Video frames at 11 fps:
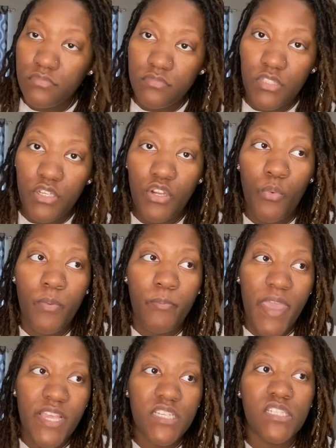You know, with
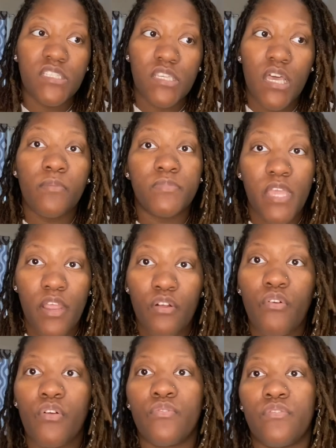patience comes hair
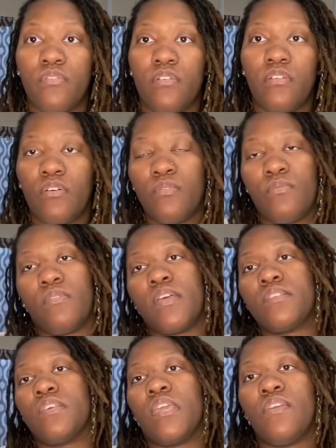growth. You know,
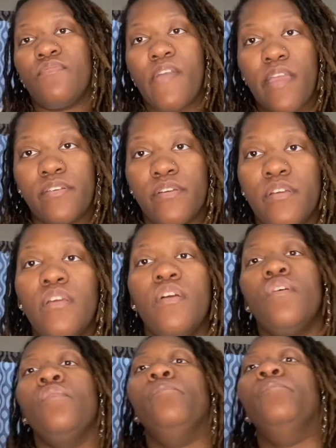that's a key factor.
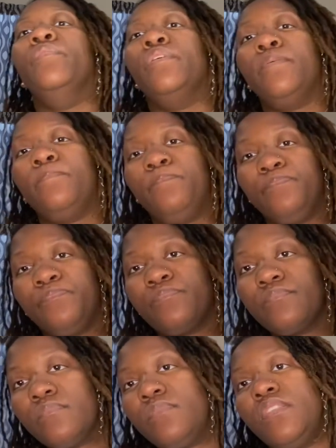But
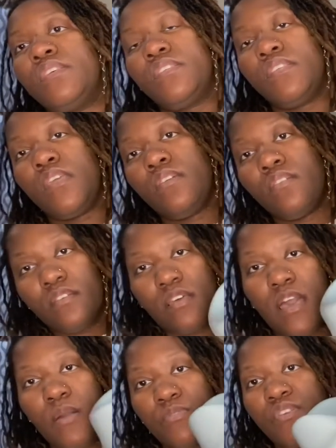this seat,
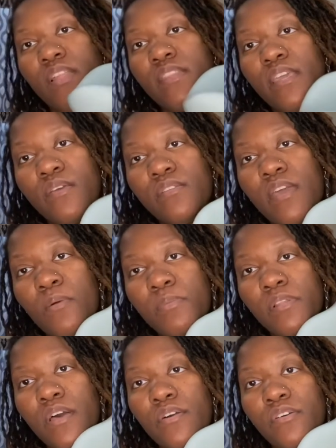I will try to link it down
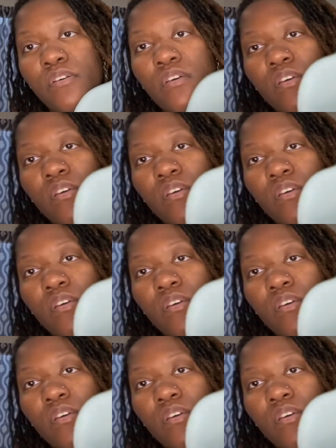below.